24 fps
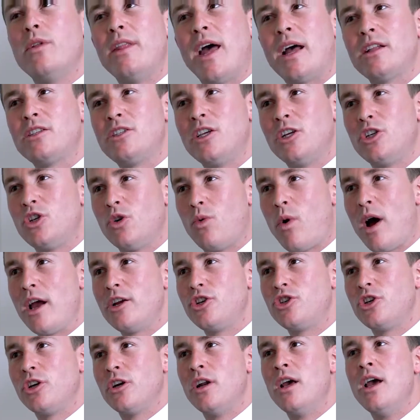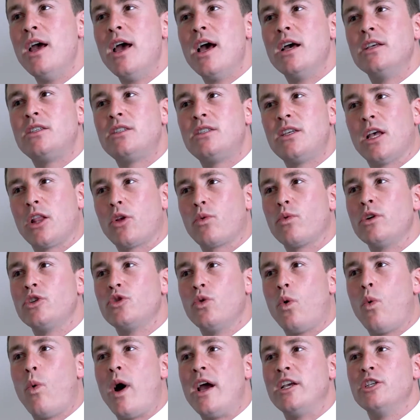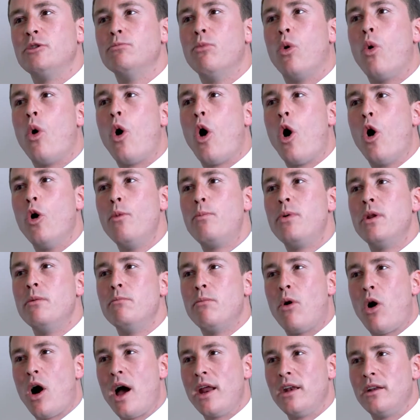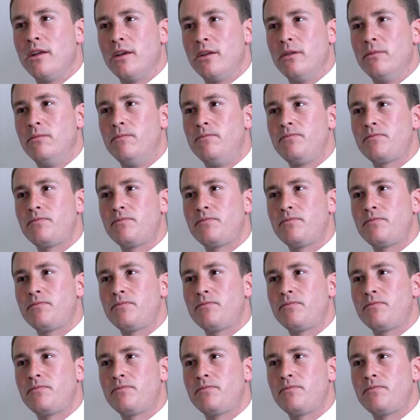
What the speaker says: in that situation, a seller is always more open-minded